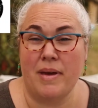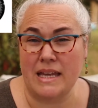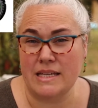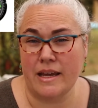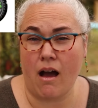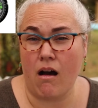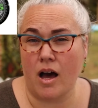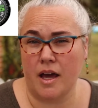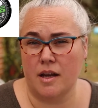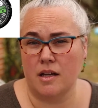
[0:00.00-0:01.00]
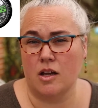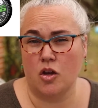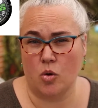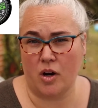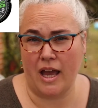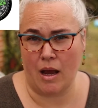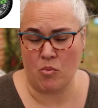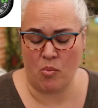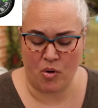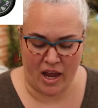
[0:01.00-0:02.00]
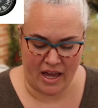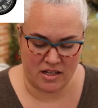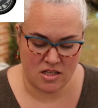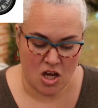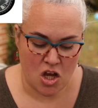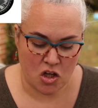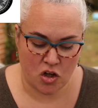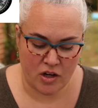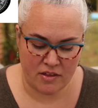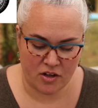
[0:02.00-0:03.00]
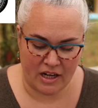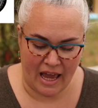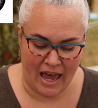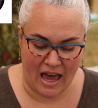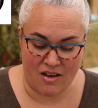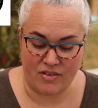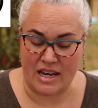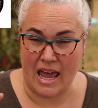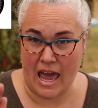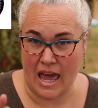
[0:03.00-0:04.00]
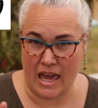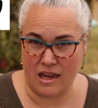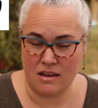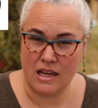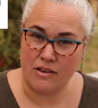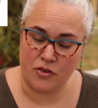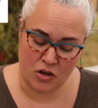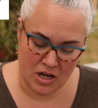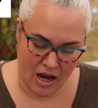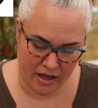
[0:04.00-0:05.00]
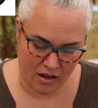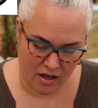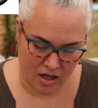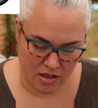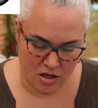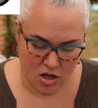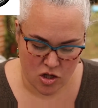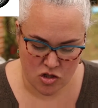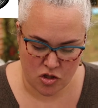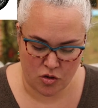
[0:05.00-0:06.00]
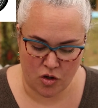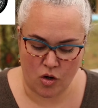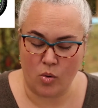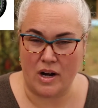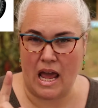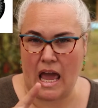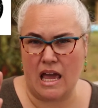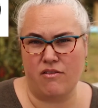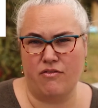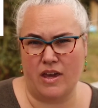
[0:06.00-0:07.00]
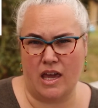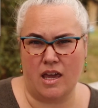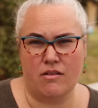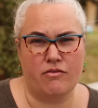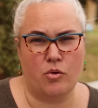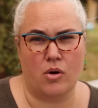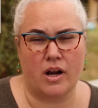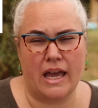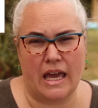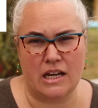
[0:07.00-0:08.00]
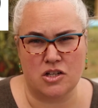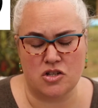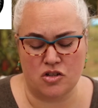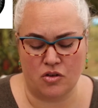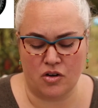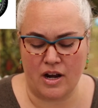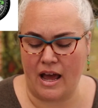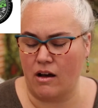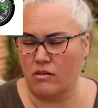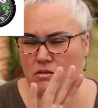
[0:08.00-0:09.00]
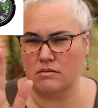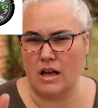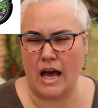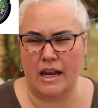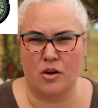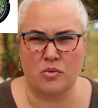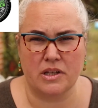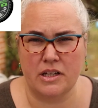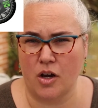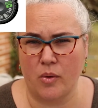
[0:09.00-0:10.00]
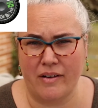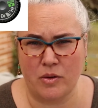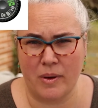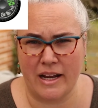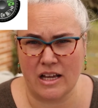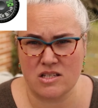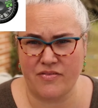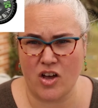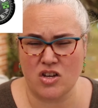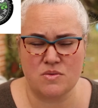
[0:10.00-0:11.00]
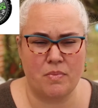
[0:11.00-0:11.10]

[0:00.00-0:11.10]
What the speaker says: depending on your camera brand, you're either gonna have an A if you're a Nikon shooter or an AV for a Canon shooter. Now, I don't really know where everybody else falls,